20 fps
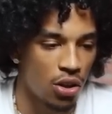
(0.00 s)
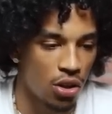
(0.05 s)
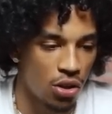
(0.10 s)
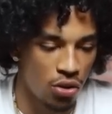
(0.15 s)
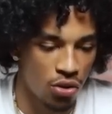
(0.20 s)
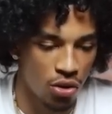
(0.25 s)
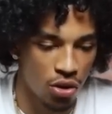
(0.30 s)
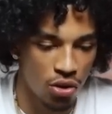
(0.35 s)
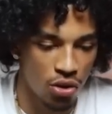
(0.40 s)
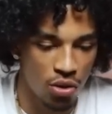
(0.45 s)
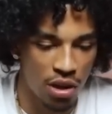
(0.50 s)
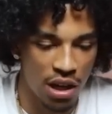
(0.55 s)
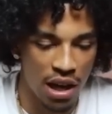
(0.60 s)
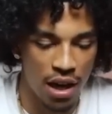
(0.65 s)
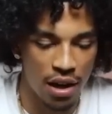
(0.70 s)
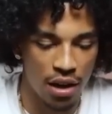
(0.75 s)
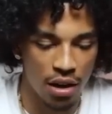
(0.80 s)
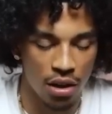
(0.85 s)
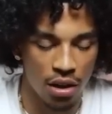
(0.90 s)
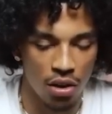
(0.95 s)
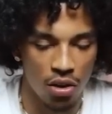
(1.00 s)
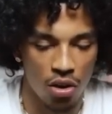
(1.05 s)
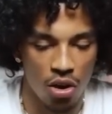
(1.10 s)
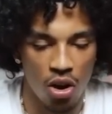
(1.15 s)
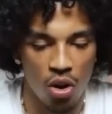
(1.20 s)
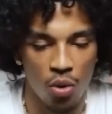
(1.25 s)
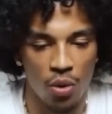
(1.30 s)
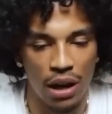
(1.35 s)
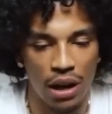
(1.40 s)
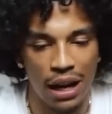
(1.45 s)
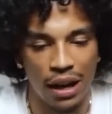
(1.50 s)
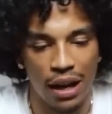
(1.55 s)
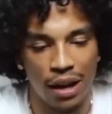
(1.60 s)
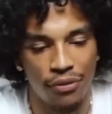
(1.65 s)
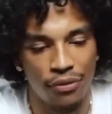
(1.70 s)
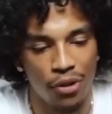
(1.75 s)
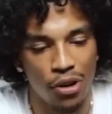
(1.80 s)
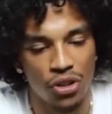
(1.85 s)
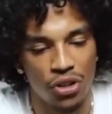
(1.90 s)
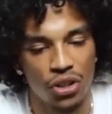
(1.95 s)
you know, you kind of always like
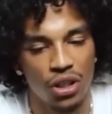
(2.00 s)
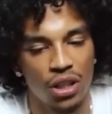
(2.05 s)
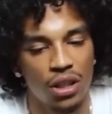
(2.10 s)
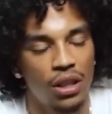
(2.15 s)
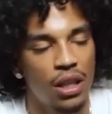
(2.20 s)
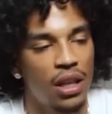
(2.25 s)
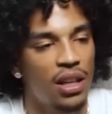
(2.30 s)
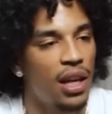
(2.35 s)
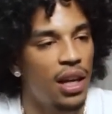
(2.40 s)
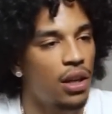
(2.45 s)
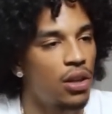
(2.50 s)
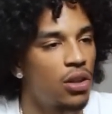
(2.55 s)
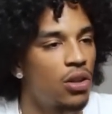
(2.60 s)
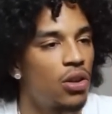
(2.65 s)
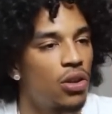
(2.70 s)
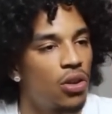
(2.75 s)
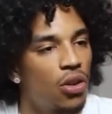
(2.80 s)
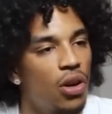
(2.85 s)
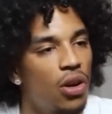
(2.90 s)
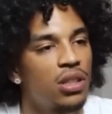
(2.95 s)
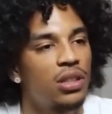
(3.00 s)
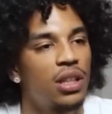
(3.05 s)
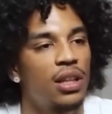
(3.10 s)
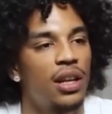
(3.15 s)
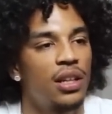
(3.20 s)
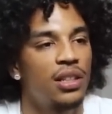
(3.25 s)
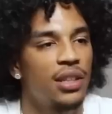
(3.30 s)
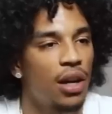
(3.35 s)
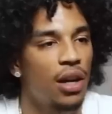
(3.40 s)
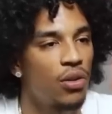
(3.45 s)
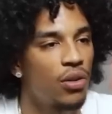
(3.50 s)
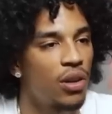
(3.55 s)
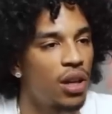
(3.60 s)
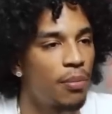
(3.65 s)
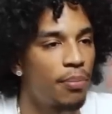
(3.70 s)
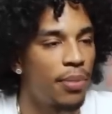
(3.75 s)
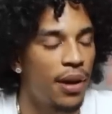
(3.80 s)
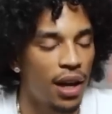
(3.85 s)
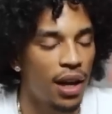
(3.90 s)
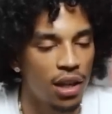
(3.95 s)
at first you think like you know you always think like y'all gonna
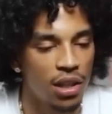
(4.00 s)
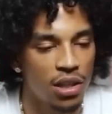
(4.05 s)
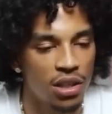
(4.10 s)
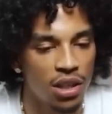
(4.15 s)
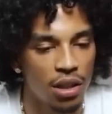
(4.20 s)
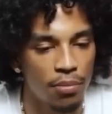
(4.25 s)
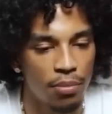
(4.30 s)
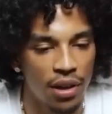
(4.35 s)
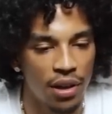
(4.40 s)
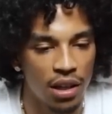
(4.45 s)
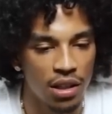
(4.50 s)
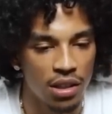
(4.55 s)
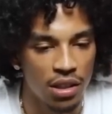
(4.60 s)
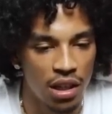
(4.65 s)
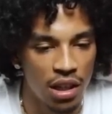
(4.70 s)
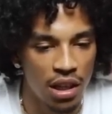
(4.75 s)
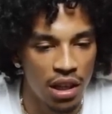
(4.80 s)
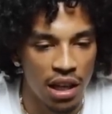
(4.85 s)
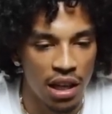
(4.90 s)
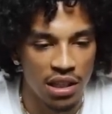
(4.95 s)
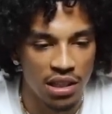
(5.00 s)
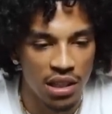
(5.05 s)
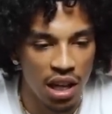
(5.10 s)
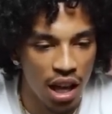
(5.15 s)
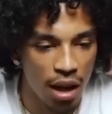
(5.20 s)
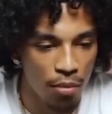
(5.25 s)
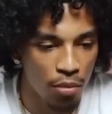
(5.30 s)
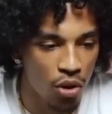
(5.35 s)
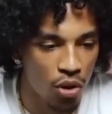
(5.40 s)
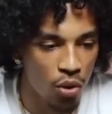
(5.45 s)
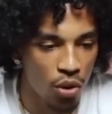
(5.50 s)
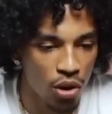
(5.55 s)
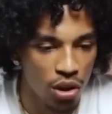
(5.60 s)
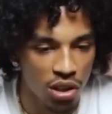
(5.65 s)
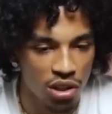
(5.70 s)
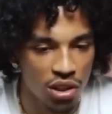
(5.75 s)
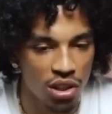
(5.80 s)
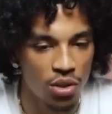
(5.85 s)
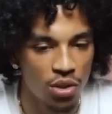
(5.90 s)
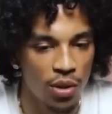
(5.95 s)
get back and shit, but as as time goes,
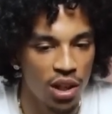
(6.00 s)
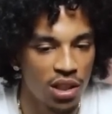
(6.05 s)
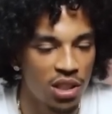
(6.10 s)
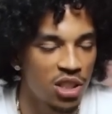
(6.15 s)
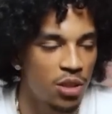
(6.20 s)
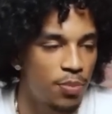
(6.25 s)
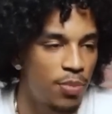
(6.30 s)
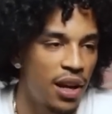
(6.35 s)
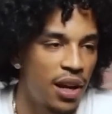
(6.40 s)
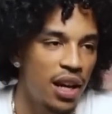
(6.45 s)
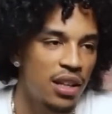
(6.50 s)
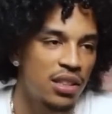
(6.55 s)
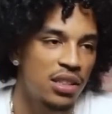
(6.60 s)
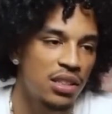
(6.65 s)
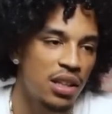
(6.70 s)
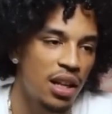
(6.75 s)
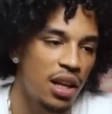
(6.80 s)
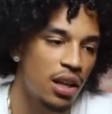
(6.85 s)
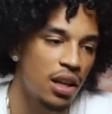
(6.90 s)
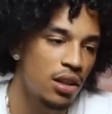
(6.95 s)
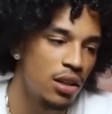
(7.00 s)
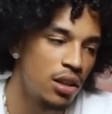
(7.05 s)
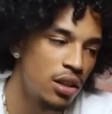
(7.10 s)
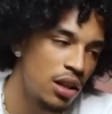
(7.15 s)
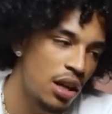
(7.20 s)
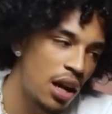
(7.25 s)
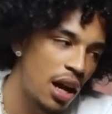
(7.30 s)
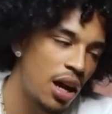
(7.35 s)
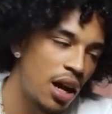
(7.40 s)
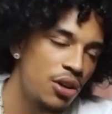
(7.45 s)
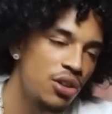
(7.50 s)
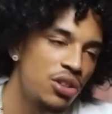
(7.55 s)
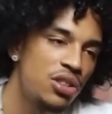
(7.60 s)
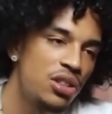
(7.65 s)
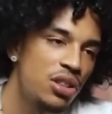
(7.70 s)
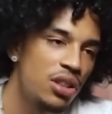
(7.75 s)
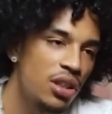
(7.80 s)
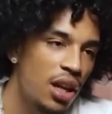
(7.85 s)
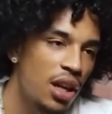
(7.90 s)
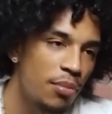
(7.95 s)
as situations pass, it's like I
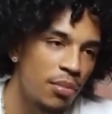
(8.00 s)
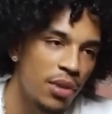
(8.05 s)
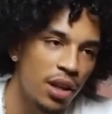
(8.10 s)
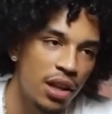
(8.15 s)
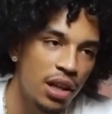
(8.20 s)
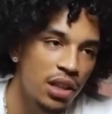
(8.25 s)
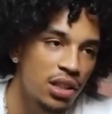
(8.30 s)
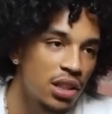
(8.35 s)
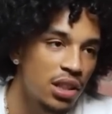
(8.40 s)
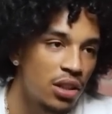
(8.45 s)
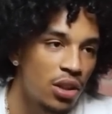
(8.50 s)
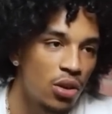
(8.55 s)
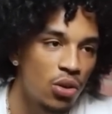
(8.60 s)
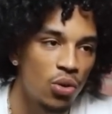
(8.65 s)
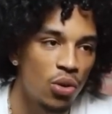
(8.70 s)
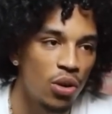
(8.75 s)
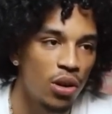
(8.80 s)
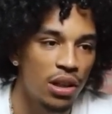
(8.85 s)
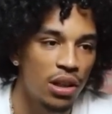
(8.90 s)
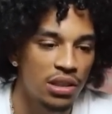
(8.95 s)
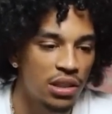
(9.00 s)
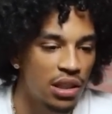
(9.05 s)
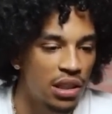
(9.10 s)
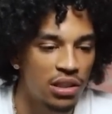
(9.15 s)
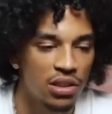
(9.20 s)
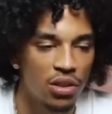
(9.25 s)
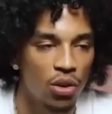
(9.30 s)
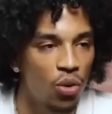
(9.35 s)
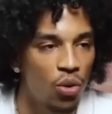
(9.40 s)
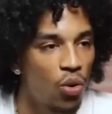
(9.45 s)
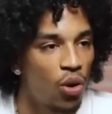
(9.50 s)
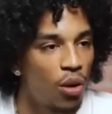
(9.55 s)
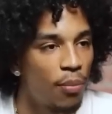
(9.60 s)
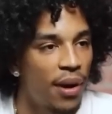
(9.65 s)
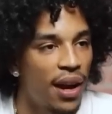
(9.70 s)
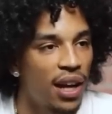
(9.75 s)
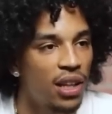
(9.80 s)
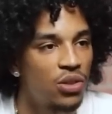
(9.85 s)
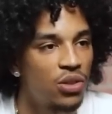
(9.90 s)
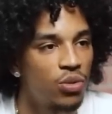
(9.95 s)
understand. like, shit, no going. It's, it's, no going
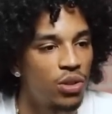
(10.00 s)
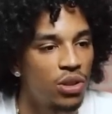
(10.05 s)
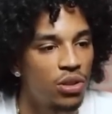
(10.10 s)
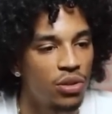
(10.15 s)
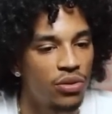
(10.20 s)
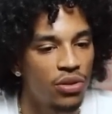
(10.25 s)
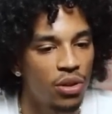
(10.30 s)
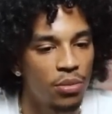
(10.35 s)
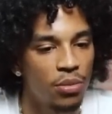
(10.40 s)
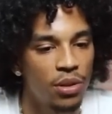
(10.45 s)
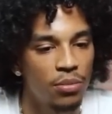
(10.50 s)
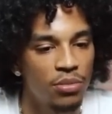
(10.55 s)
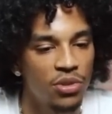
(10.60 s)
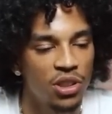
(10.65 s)
back to it. You feel me?